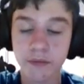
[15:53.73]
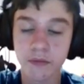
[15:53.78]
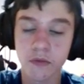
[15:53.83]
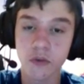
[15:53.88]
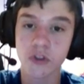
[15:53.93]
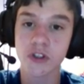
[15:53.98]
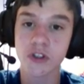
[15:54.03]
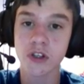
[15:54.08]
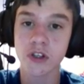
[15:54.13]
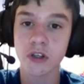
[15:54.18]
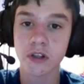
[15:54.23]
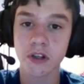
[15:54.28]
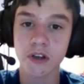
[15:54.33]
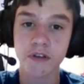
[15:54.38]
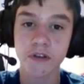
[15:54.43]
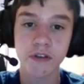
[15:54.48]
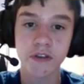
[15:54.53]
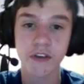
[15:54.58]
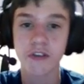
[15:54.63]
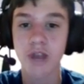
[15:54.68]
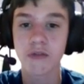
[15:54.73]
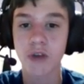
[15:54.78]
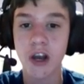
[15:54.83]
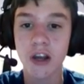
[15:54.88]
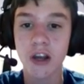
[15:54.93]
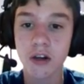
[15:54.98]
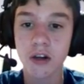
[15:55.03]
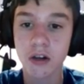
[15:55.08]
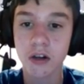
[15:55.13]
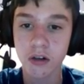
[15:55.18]
We'll see if it's
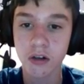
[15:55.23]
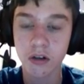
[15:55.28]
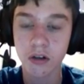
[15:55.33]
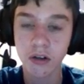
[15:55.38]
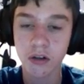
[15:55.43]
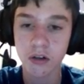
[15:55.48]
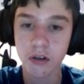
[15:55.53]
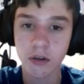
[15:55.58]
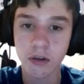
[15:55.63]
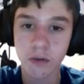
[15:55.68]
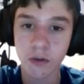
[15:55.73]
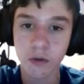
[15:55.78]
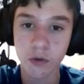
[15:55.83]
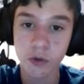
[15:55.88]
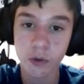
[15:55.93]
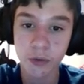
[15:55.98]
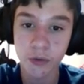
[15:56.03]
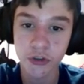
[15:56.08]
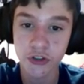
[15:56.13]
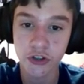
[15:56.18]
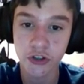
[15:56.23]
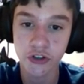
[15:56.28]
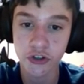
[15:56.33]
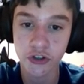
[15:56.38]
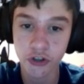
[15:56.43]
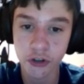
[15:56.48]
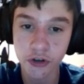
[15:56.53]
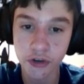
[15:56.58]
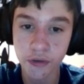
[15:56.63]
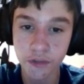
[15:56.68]
right, if the rumors are
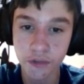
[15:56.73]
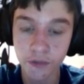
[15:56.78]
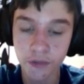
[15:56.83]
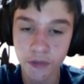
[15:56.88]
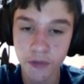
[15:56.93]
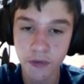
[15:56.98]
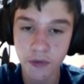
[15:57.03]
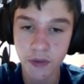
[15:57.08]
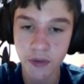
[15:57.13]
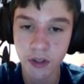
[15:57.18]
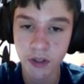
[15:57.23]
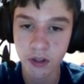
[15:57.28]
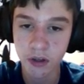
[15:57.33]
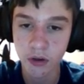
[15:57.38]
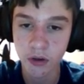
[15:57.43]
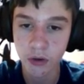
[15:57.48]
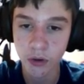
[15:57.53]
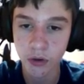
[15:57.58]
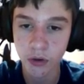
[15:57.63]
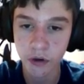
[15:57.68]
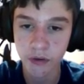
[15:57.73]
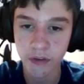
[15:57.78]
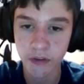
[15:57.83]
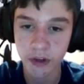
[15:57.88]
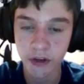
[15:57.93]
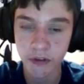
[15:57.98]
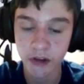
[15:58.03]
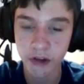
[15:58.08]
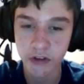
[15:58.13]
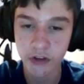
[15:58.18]
true, or if
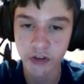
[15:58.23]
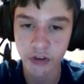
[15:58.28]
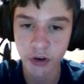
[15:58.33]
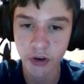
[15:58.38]
they're not true.